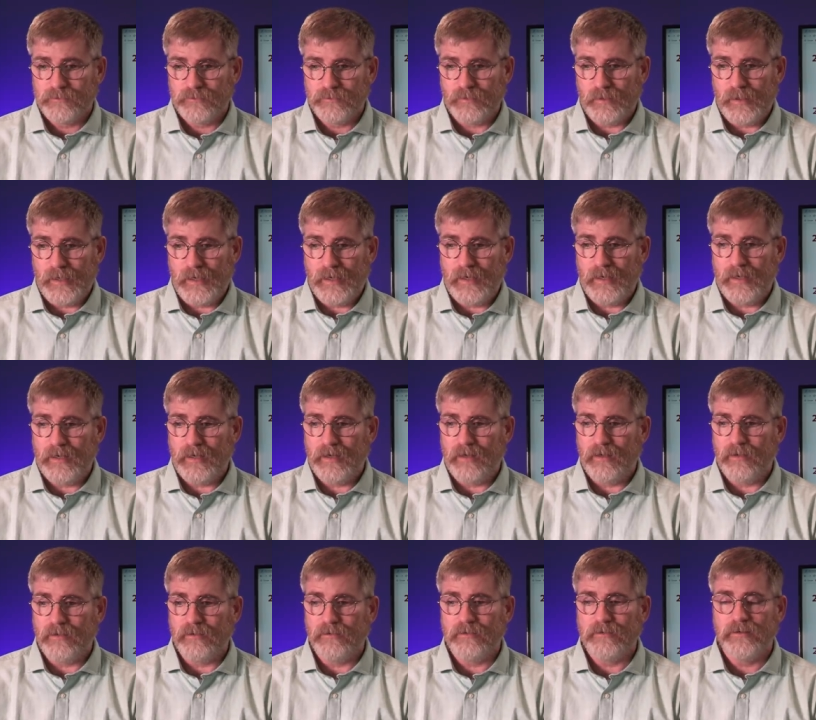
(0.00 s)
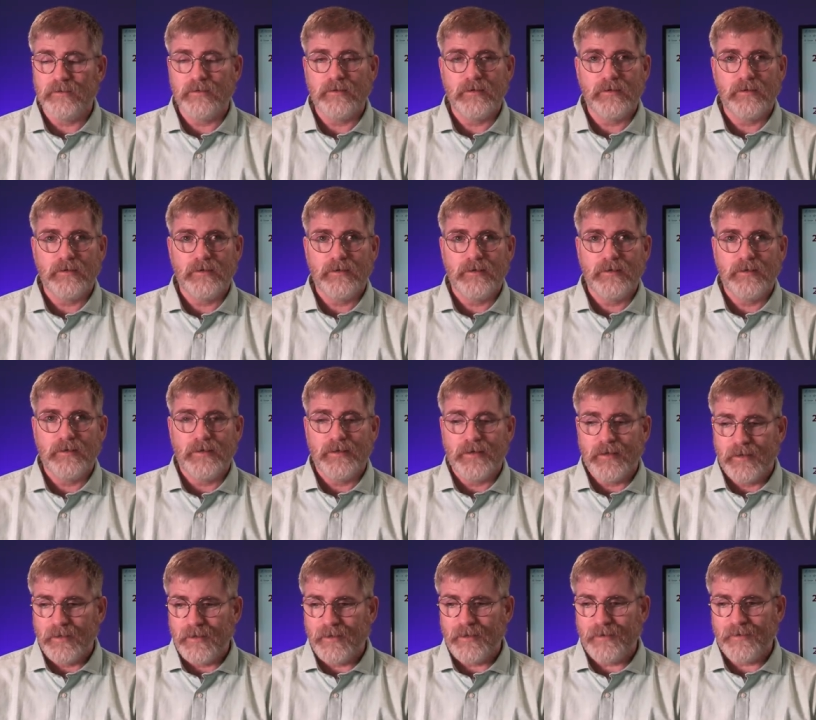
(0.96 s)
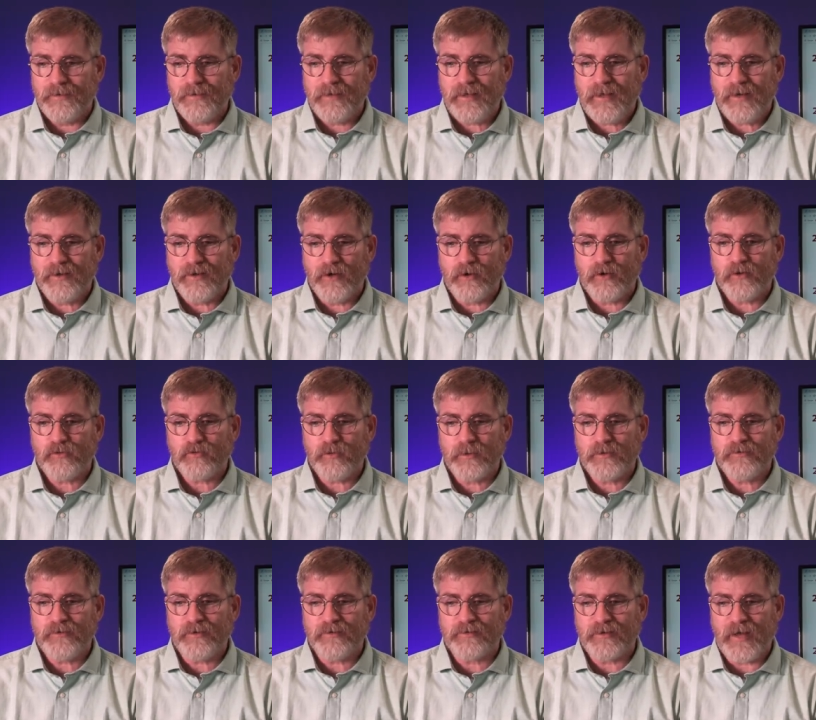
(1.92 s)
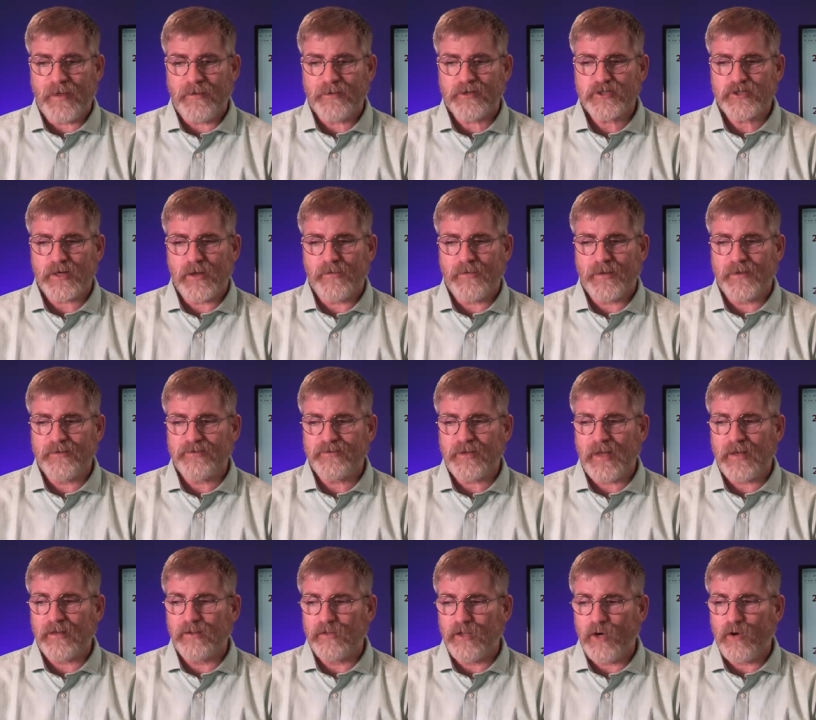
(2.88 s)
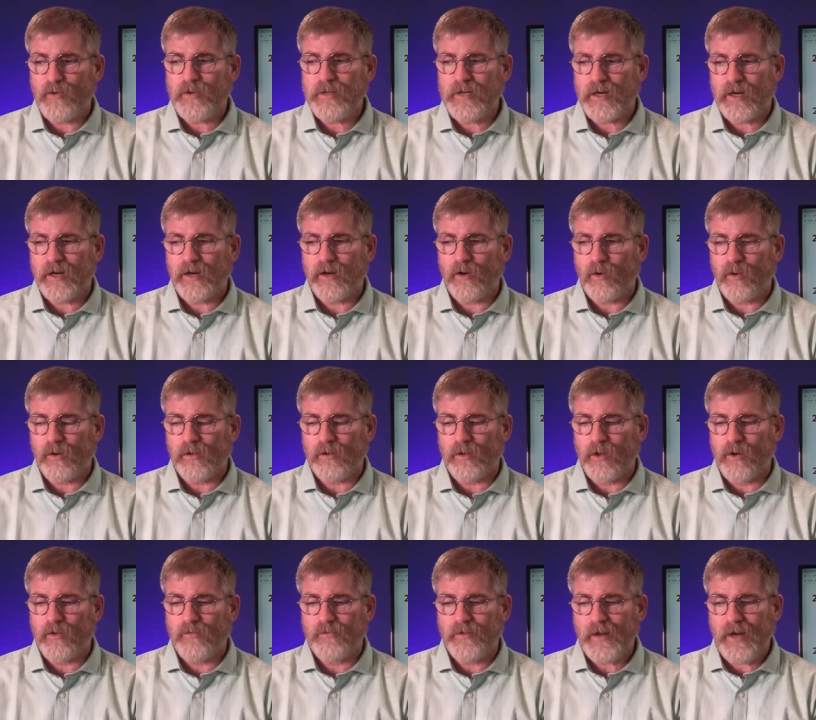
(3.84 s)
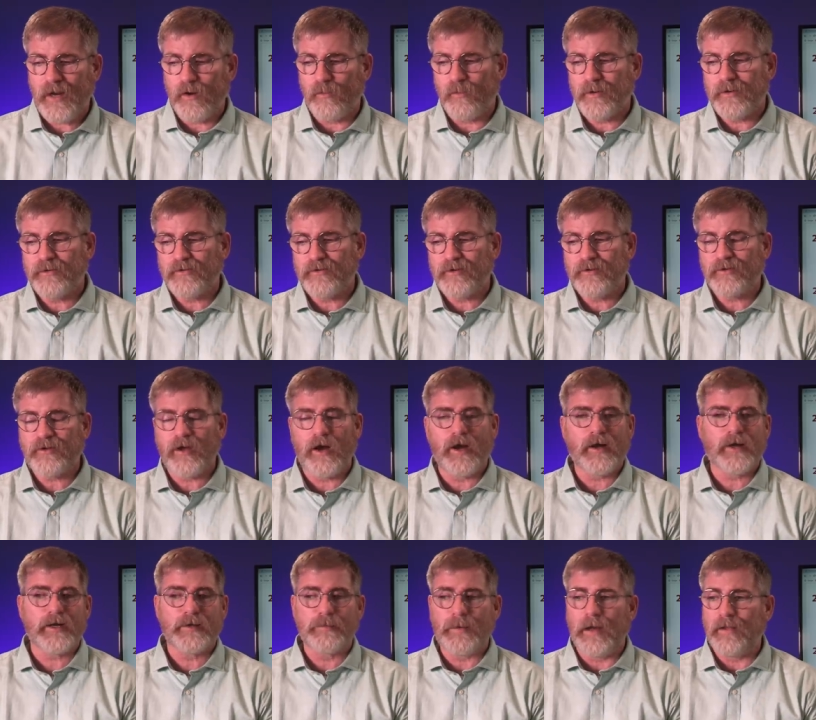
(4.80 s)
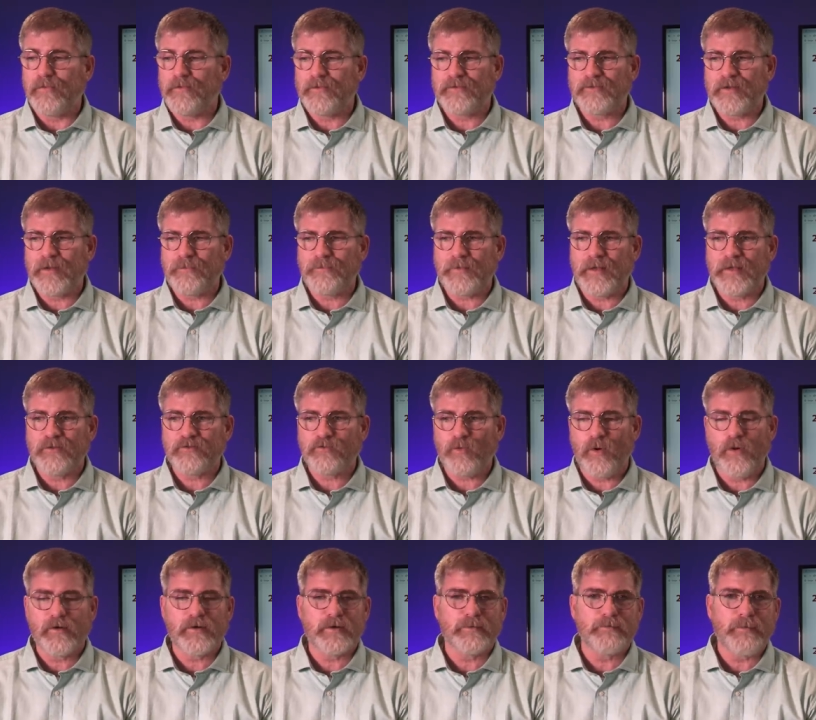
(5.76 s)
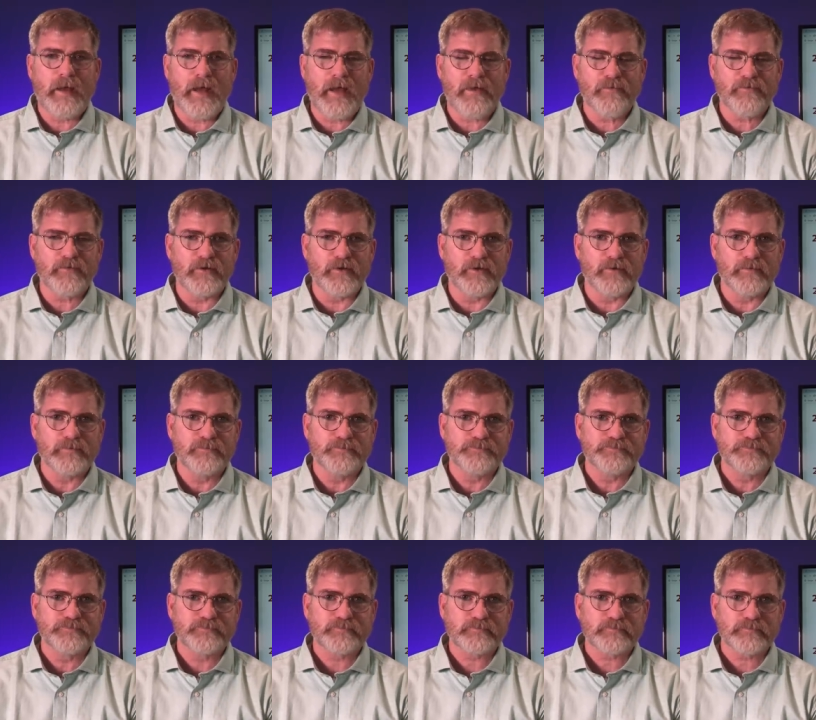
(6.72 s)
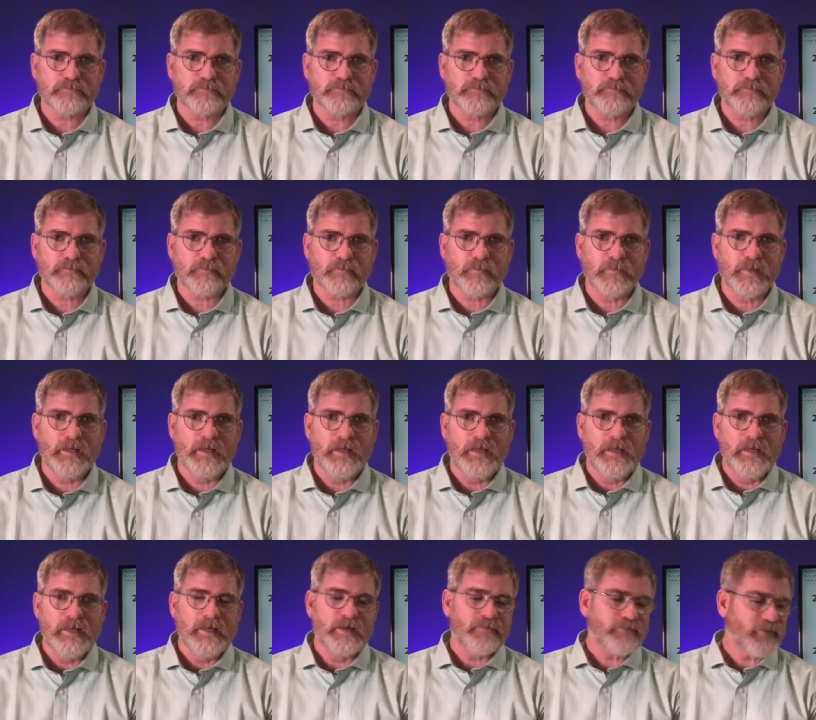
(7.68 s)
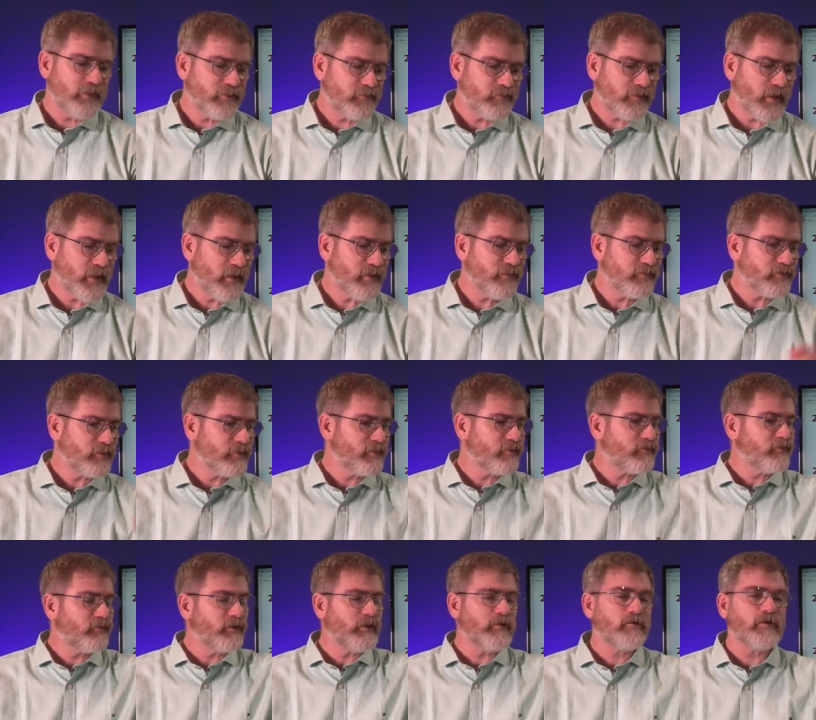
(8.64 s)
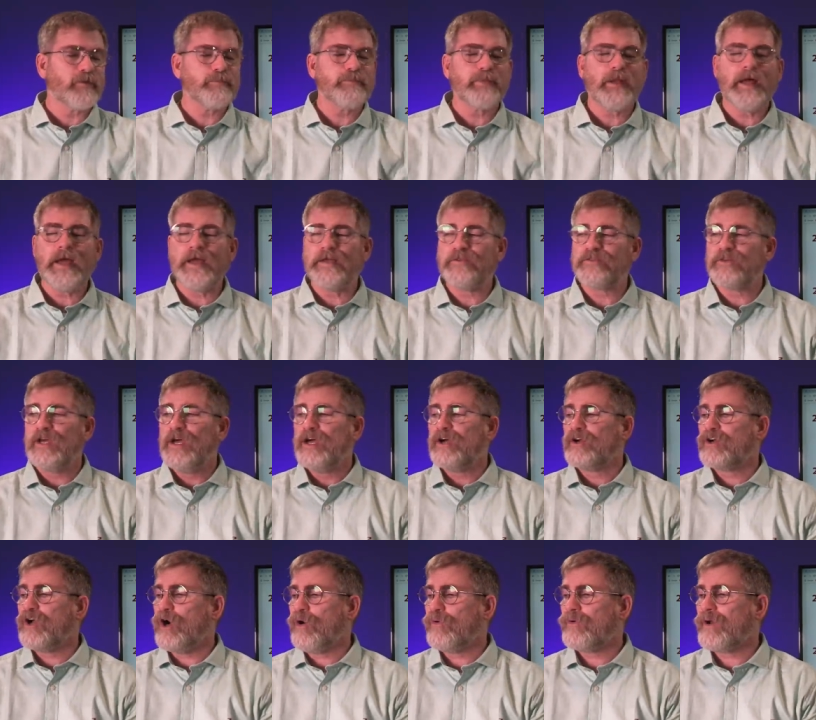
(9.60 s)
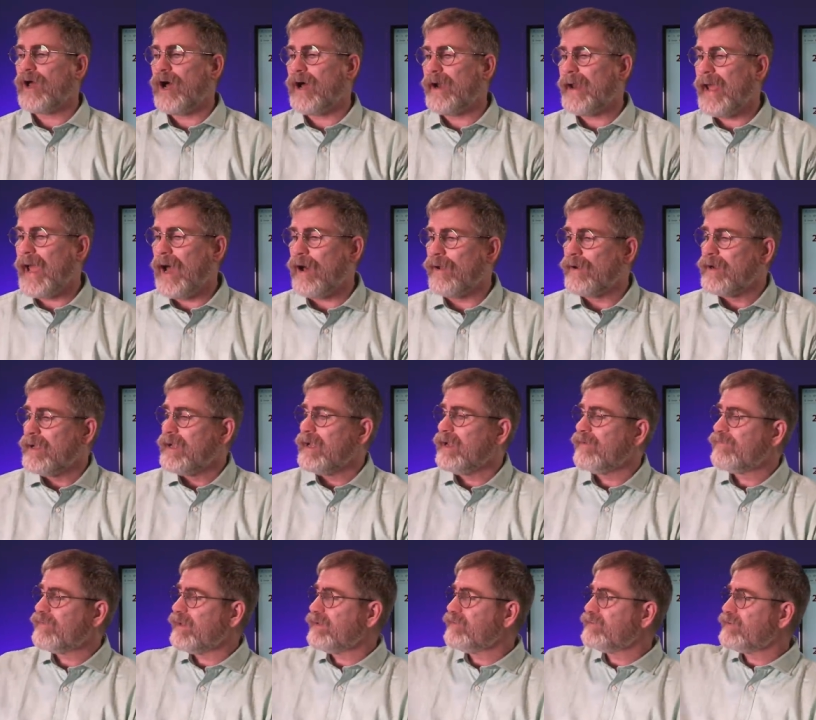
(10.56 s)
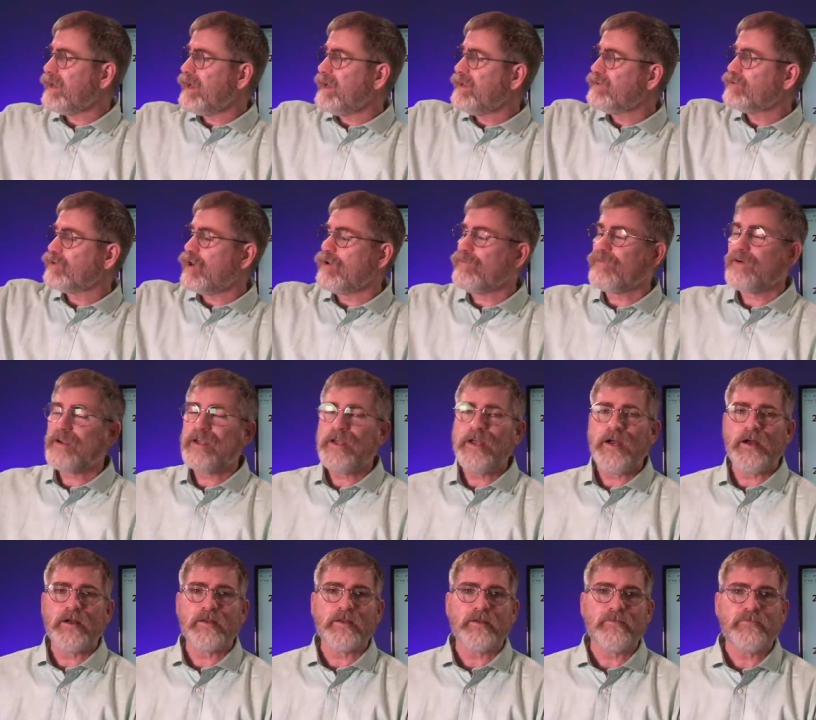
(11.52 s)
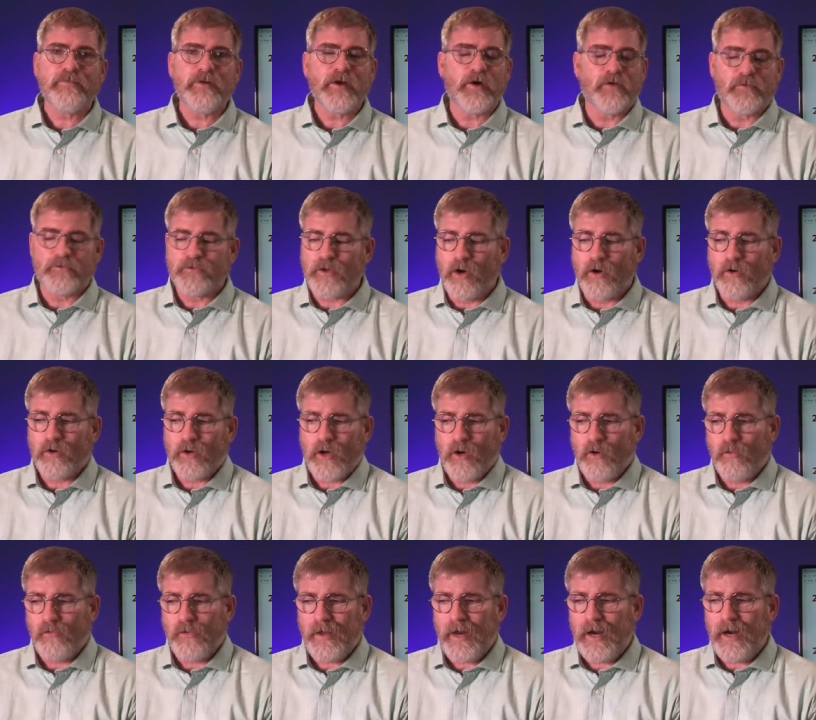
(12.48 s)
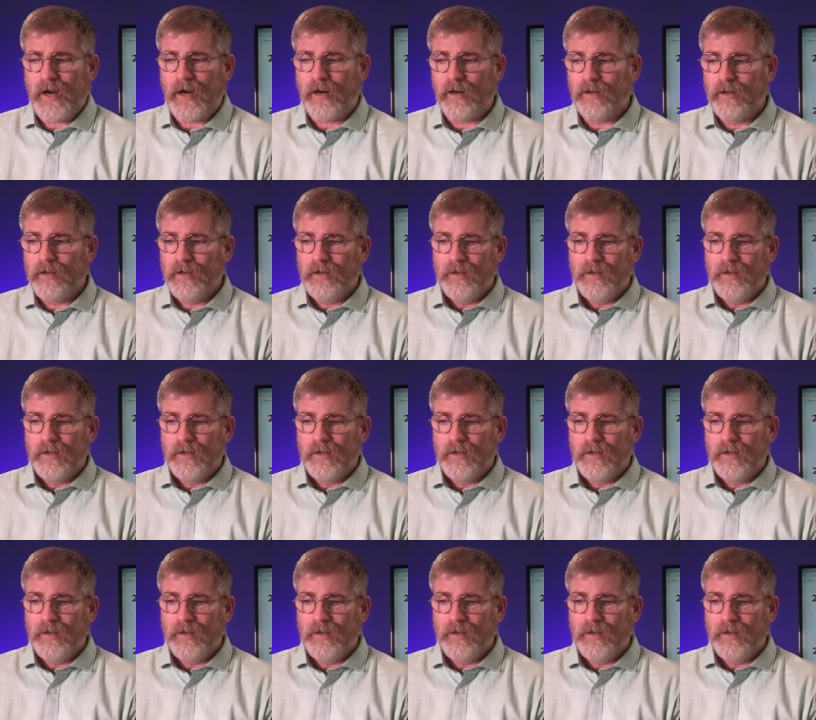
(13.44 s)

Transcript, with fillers: Wow. And again, notice what he says, neither shall they say, Lo here or Lo there. What is he talking about? The same thing is quoting in Matthew. If they say he's in the secret place, go not out. If they say he's over here in the field, don't go there.